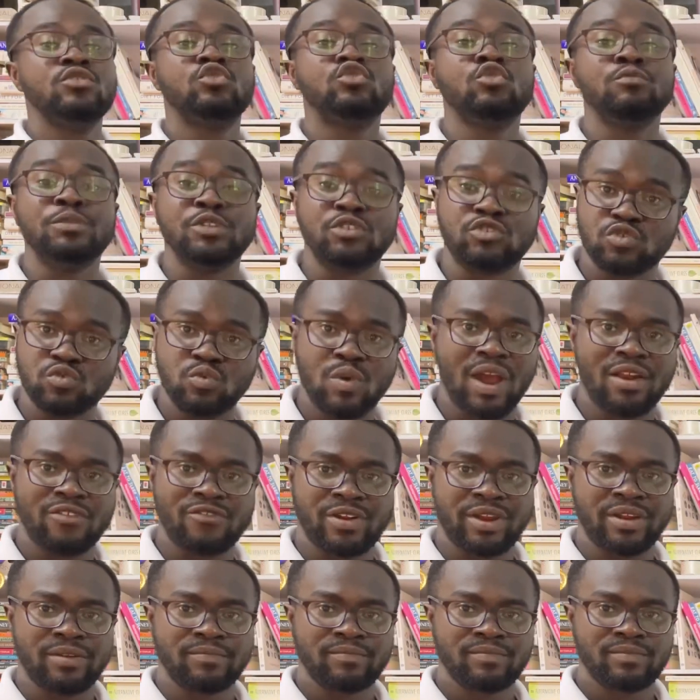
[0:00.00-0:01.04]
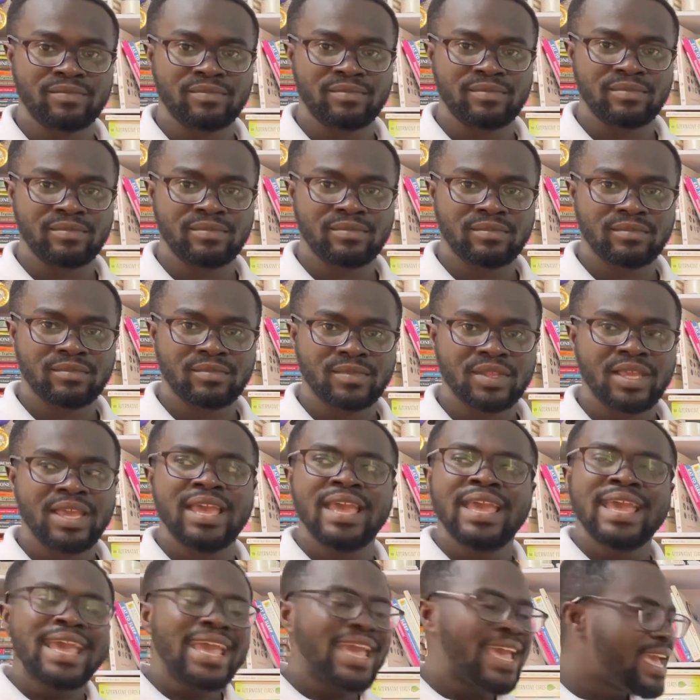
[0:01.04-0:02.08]
to be 200.
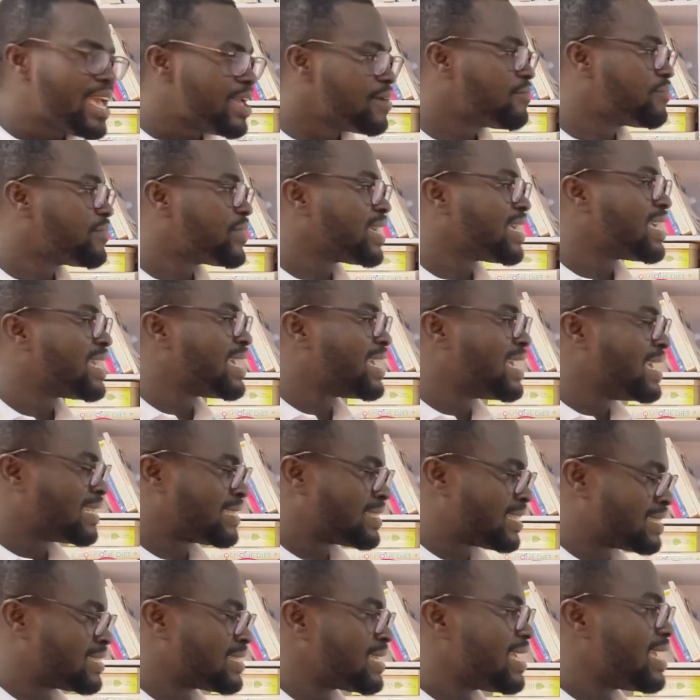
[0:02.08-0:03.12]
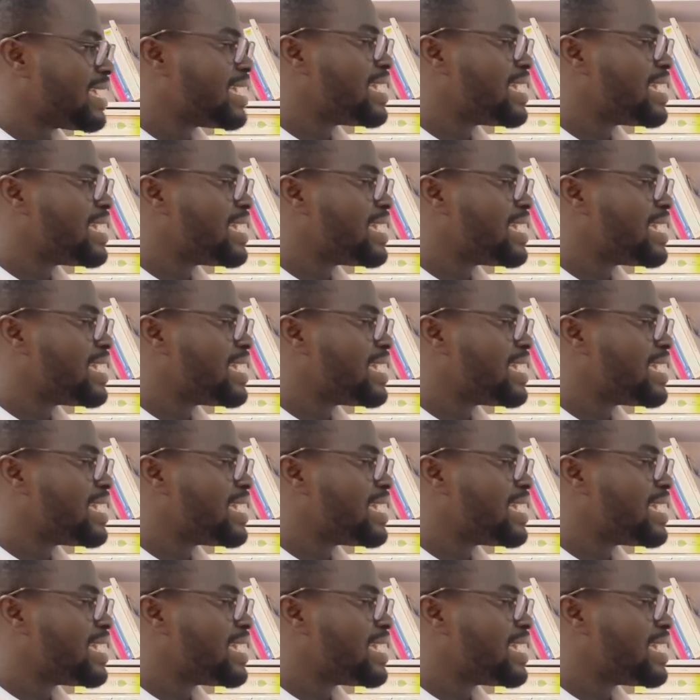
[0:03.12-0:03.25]
If it is